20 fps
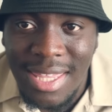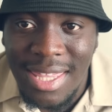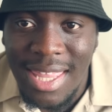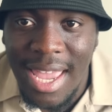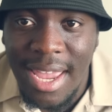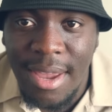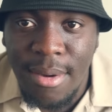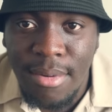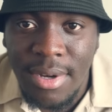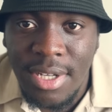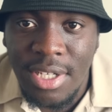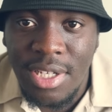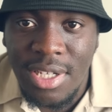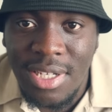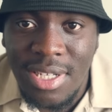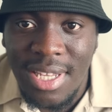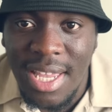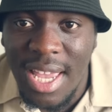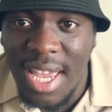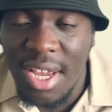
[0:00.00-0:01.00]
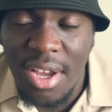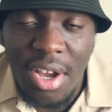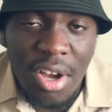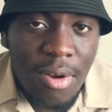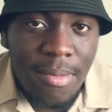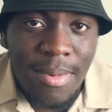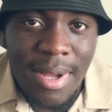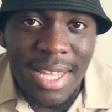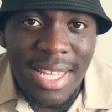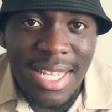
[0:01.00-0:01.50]
they were just saying,
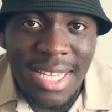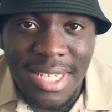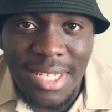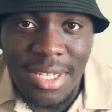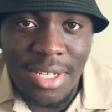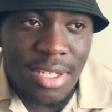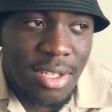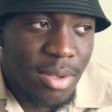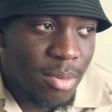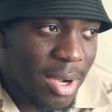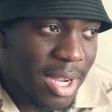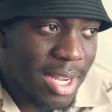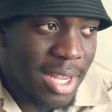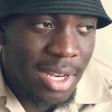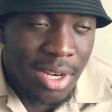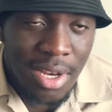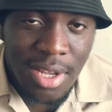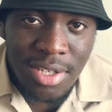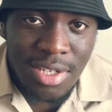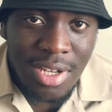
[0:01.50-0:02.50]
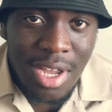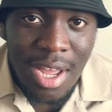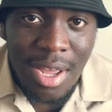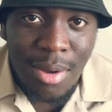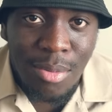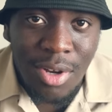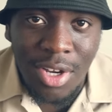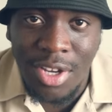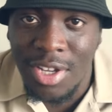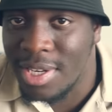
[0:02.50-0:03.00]
oh, but he's just a working class guy.
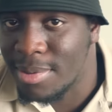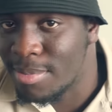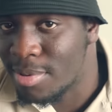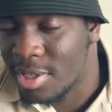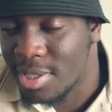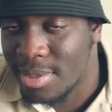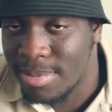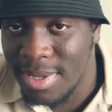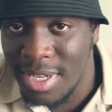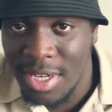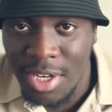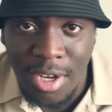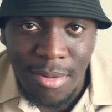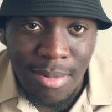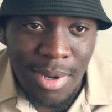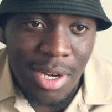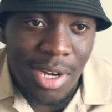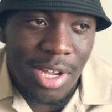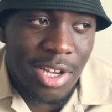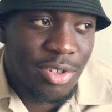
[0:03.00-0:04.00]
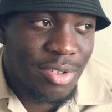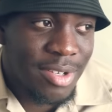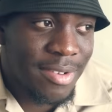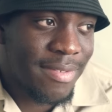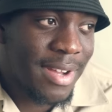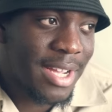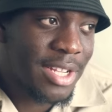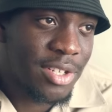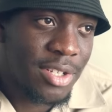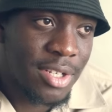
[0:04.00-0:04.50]
What could he possibly know about luxury
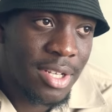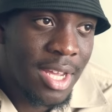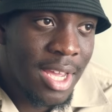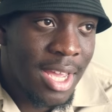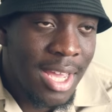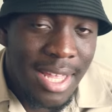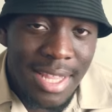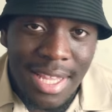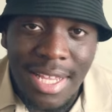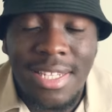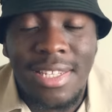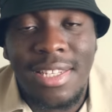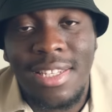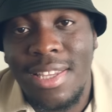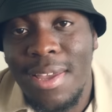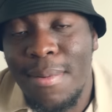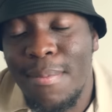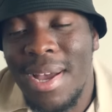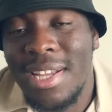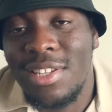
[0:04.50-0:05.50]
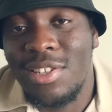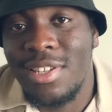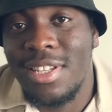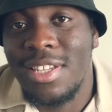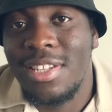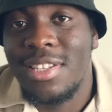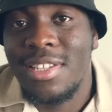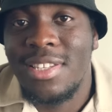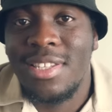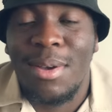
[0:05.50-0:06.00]
fashion? This is, imagine,
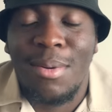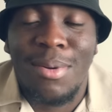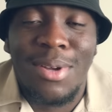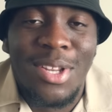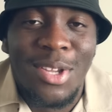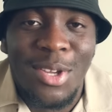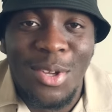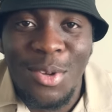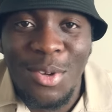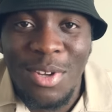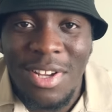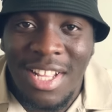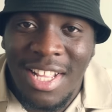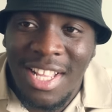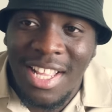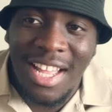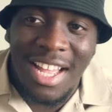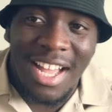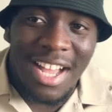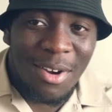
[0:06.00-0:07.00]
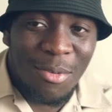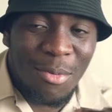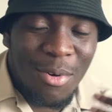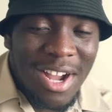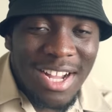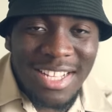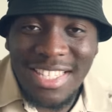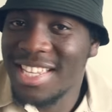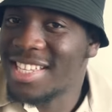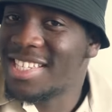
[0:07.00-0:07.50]
this is someone who
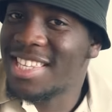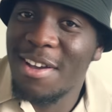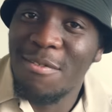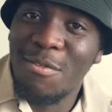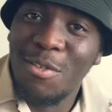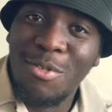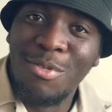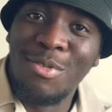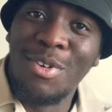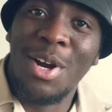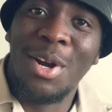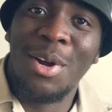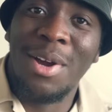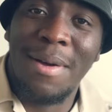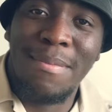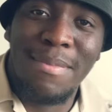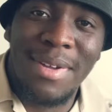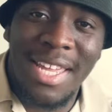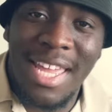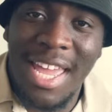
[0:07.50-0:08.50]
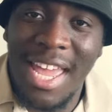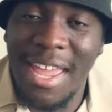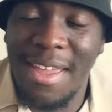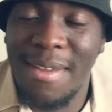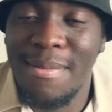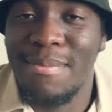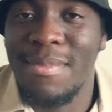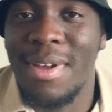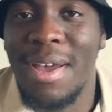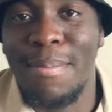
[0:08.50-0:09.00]
worked at Savile Row and
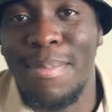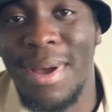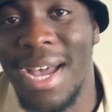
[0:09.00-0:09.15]
became a